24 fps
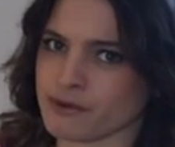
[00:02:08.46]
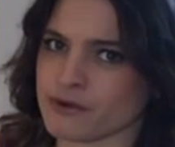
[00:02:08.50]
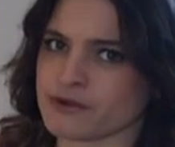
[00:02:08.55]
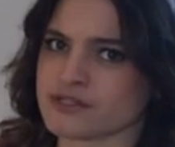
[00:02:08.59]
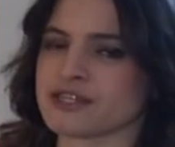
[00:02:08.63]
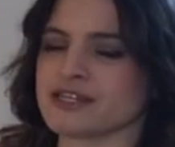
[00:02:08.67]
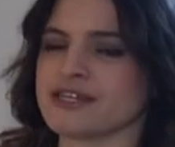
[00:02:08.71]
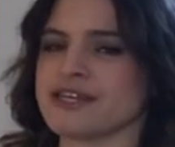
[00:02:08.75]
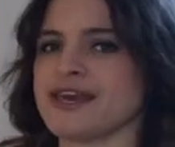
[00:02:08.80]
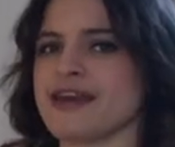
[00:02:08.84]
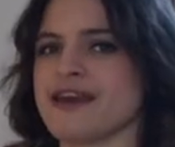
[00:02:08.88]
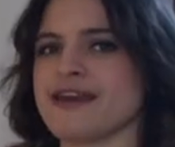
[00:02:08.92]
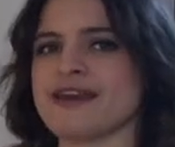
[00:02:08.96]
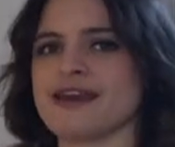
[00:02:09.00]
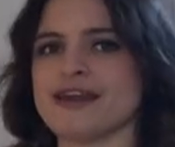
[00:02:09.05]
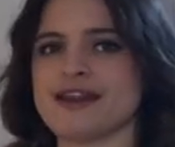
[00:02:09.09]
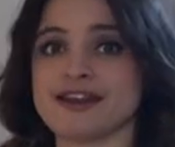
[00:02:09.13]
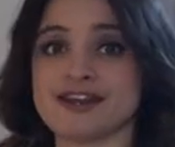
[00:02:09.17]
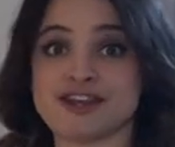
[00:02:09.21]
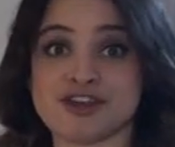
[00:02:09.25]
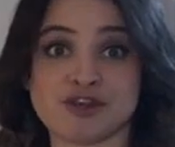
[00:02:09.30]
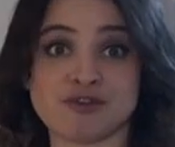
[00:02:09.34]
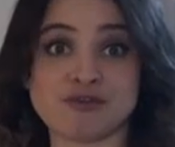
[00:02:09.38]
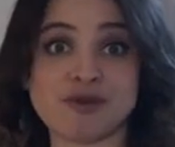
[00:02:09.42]
person can't get
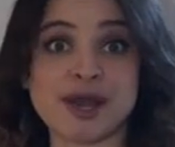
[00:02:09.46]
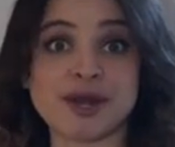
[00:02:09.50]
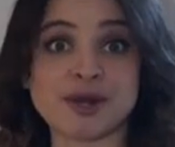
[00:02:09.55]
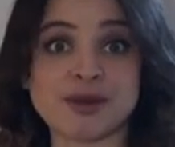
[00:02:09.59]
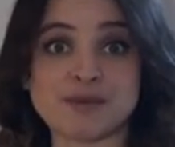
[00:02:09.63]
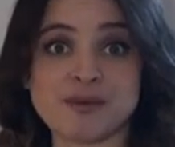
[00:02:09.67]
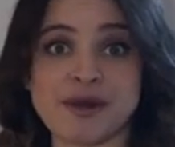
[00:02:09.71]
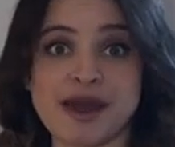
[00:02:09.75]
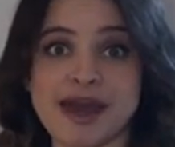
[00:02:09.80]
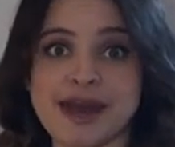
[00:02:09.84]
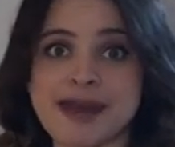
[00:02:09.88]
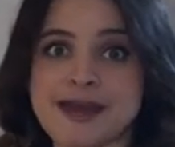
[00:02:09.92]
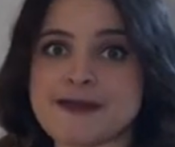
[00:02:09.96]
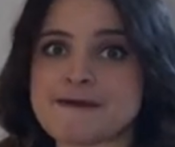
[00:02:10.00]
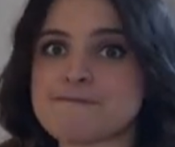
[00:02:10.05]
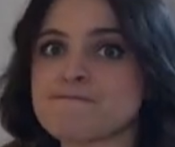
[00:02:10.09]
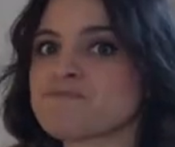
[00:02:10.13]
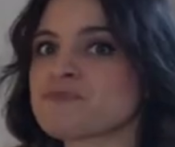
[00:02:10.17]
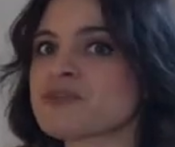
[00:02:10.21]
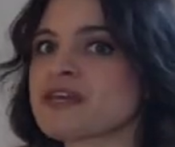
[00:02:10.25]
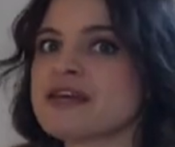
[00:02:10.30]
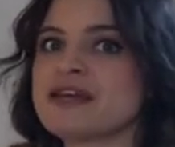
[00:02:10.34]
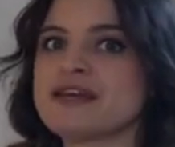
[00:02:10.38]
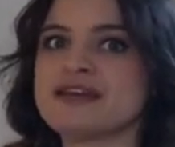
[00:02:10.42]
in here right away,
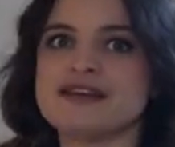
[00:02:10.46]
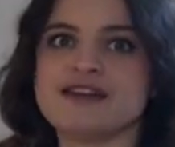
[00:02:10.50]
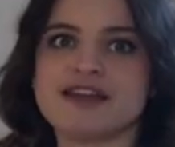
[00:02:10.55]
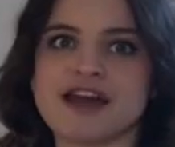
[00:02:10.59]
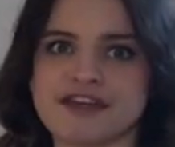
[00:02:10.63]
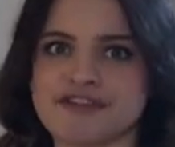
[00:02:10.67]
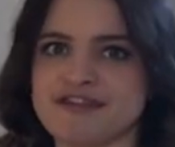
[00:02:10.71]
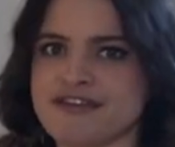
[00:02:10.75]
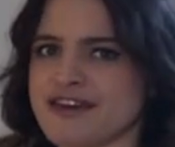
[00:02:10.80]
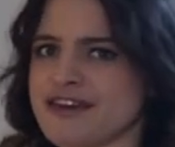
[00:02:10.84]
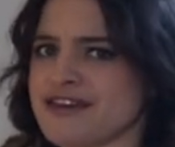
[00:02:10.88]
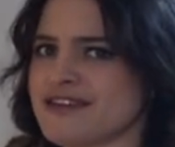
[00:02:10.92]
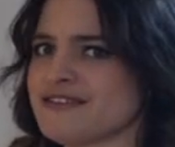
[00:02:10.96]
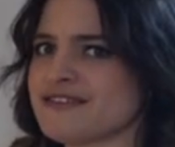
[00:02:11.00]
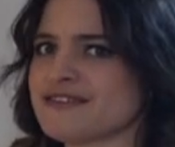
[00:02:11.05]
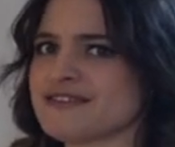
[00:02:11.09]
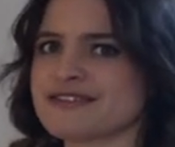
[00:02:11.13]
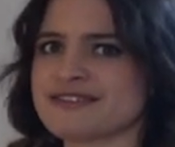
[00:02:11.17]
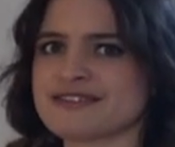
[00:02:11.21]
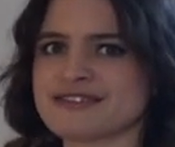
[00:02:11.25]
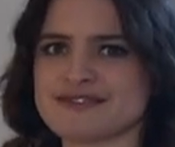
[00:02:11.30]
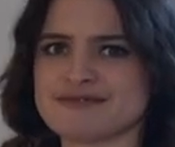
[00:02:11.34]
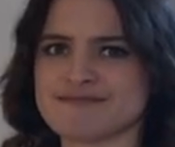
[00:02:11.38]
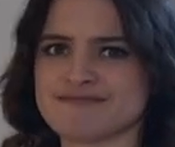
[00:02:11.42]

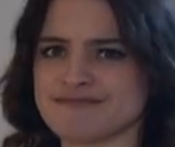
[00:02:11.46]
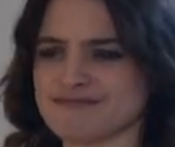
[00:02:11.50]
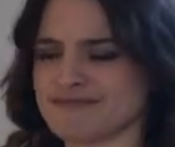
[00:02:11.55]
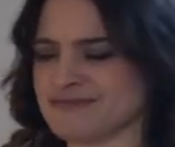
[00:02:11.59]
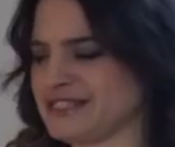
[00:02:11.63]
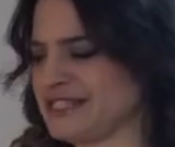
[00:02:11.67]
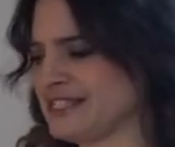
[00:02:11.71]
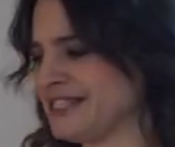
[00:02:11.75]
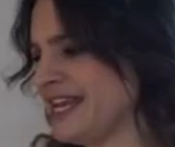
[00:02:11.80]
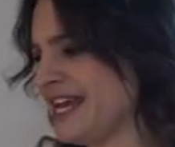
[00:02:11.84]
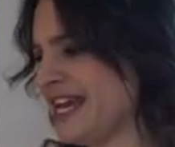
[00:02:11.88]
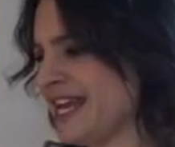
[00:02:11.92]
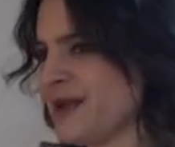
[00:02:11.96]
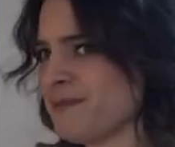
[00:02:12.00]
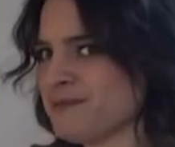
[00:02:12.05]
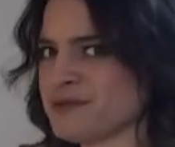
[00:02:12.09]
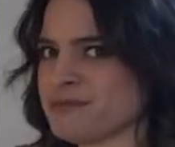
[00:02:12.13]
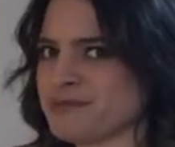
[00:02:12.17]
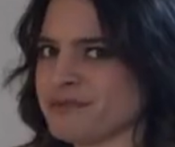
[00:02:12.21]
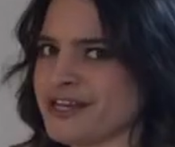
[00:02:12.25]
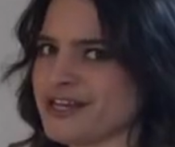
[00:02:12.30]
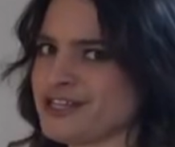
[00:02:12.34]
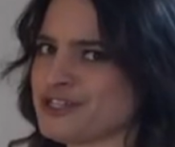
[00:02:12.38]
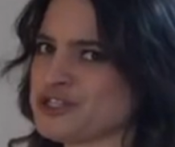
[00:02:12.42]
nothing's stinking up the
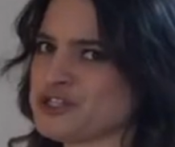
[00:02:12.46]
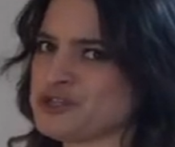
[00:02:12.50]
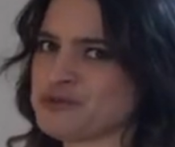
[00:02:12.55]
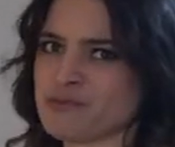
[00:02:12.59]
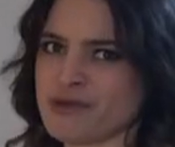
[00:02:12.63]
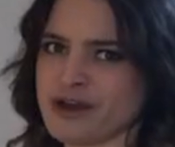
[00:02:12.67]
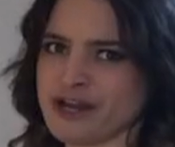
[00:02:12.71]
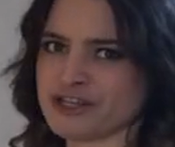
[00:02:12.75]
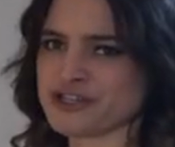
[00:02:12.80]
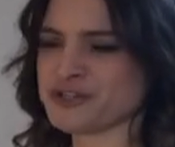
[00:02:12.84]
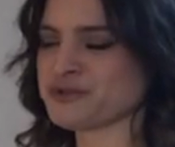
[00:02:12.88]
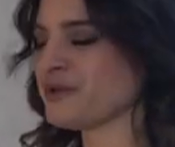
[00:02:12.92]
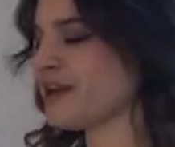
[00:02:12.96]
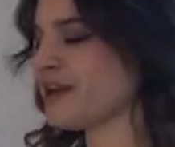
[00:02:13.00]
place too much or